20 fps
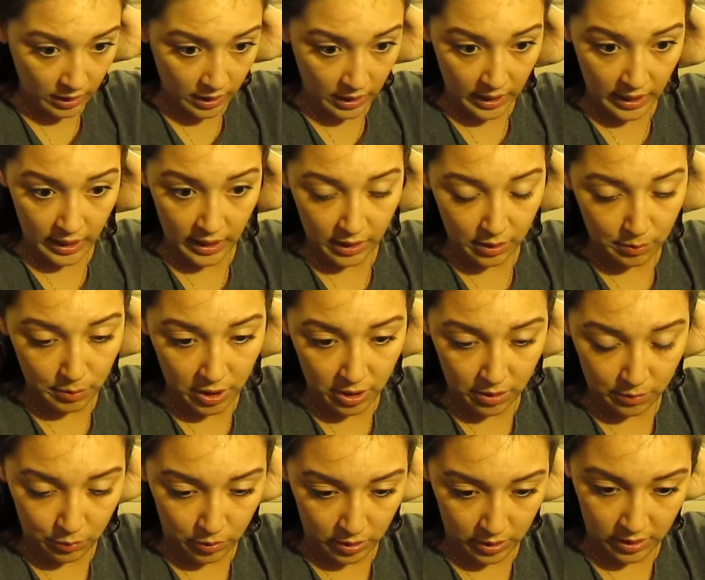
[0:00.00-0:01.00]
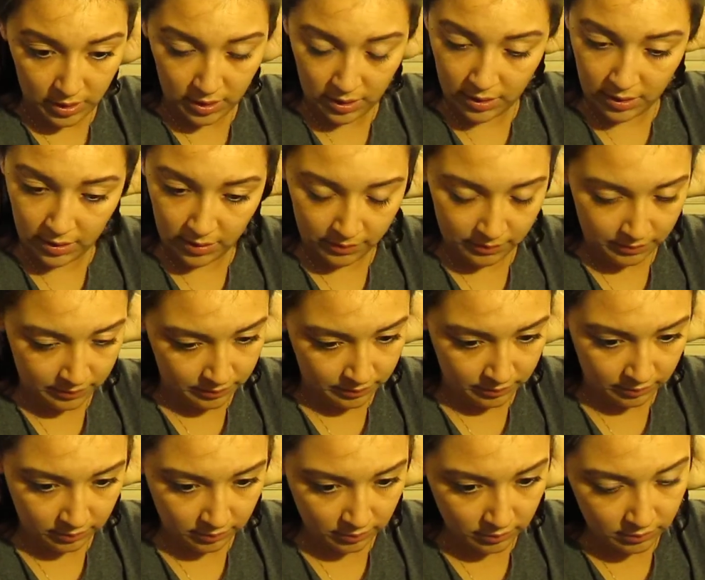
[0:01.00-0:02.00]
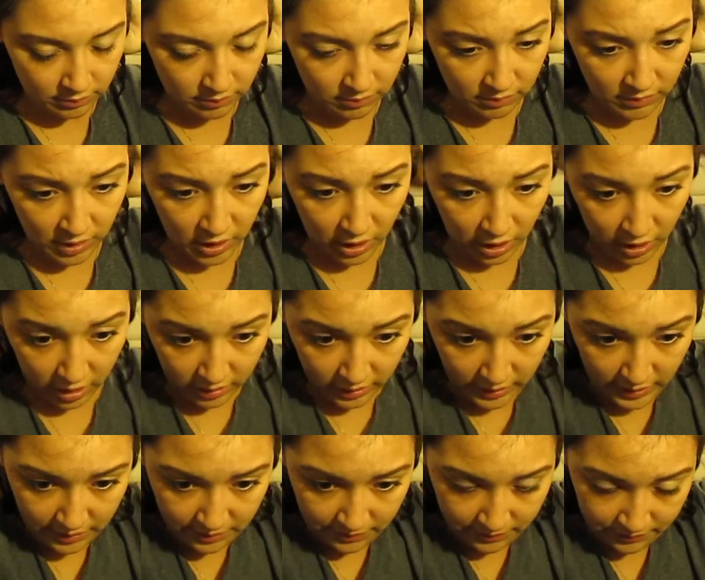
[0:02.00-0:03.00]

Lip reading: And the bottom was curly.